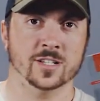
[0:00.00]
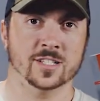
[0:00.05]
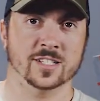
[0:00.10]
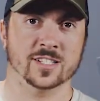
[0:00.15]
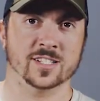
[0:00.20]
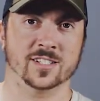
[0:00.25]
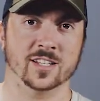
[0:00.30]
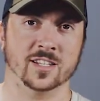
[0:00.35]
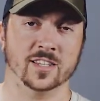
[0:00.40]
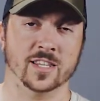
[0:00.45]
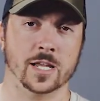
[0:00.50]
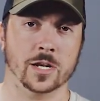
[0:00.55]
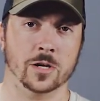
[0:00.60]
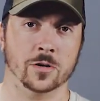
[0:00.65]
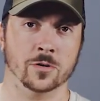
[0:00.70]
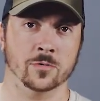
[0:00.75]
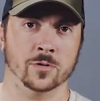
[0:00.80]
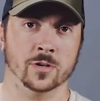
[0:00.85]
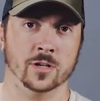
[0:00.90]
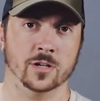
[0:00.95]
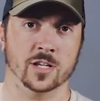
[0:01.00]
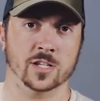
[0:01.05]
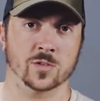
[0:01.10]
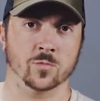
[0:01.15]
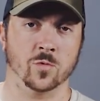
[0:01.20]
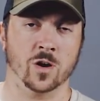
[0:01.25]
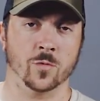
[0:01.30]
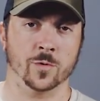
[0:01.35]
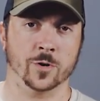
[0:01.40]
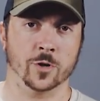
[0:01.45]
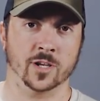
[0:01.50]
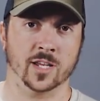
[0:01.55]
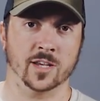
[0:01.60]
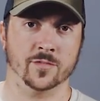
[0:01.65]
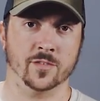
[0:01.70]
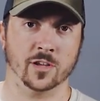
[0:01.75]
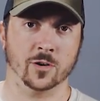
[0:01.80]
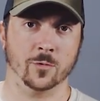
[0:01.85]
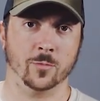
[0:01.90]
Stiletto is what we are giving